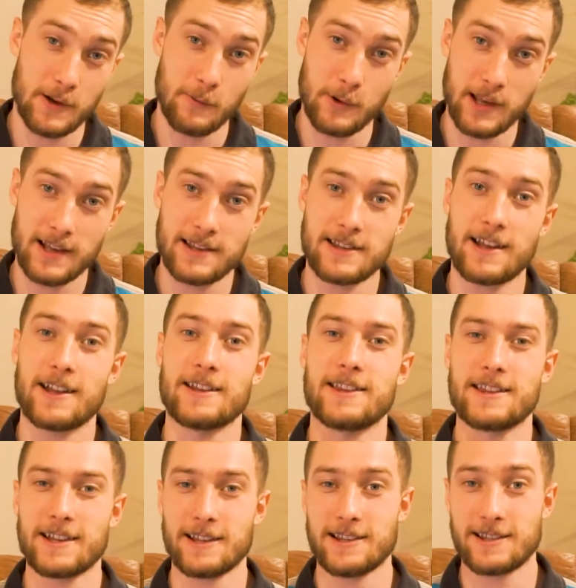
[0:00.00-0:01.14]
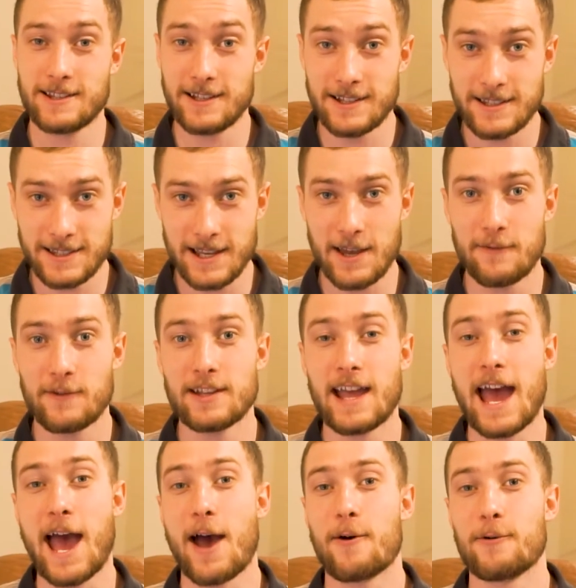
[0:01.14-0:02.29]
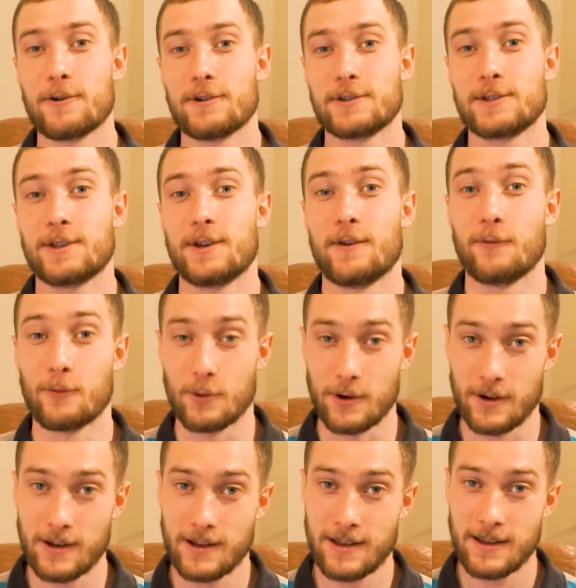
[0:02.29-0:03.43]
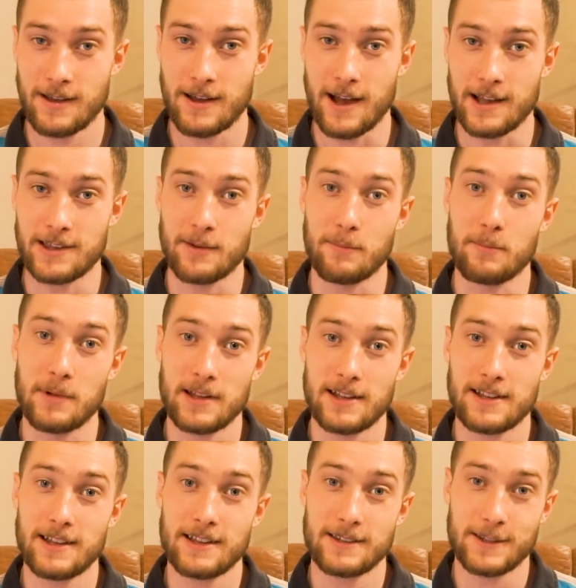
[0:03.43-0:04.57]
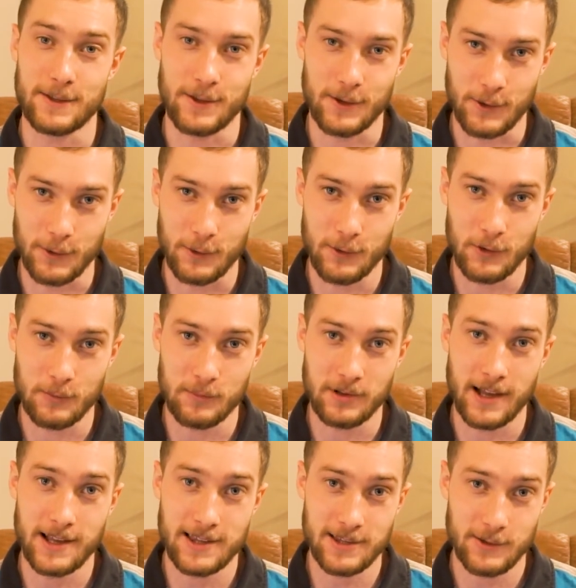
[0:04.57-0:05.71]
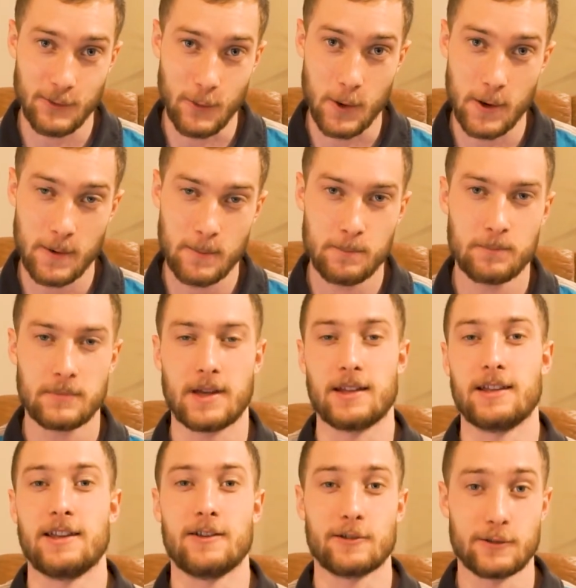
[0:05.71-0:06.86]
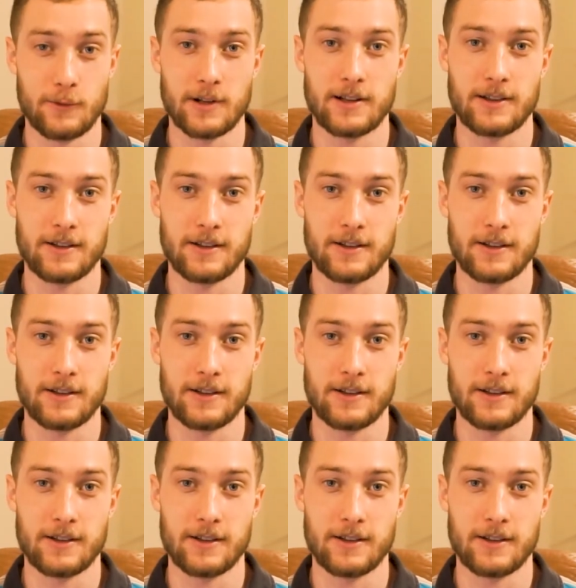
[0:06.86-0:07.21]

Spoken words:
weeks and 67 hours of work, I submitted it to the Google Play Store, and here's what it